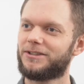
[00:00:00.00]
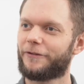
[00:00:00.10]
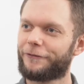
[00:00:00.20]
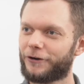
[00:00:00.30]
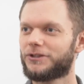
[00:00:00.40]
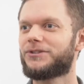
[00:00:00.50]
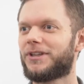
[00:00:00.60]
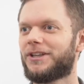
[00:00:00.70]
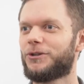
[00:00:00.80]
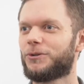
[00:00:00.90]
the first
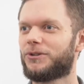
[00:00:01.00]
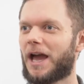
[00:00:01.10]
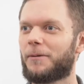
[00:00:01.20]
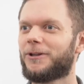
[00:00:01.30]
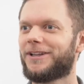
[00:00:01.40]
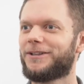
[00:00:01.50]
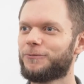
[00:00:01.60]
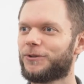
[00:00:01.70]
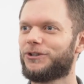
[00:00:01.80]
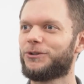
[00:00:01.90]
thing you dabble
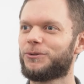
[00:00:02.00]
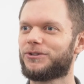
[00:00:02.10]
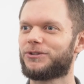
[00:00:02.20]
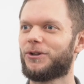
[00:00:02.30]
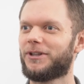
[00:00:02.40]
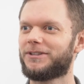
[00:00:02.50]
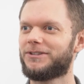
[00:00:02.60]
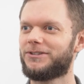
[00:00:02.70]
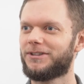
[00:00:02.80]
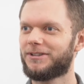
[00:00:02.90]
in when you install
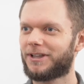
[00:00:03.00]
Ignition,